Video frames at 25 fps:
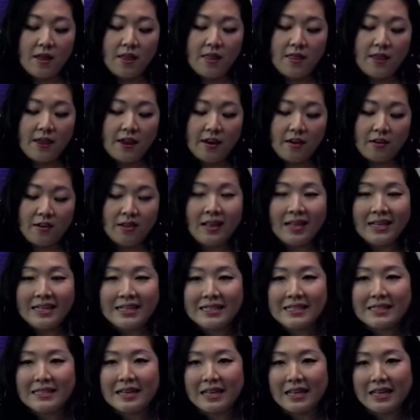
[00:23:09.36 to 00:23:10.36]
they are
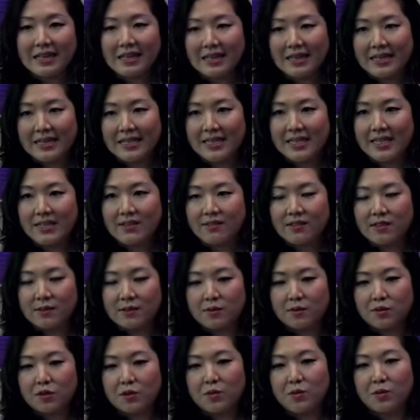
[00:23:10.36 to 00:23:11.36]
less likely to give
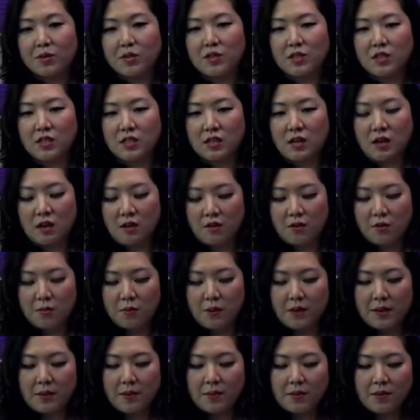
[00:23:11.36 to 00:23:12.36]
subscriptions to other
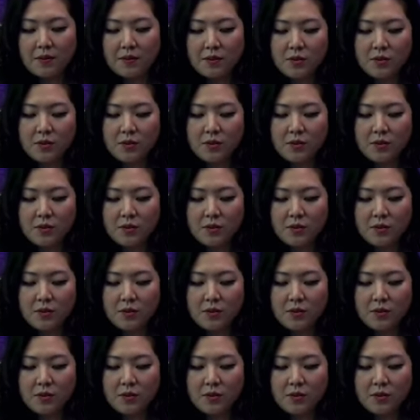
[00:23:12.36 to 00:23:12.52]
people.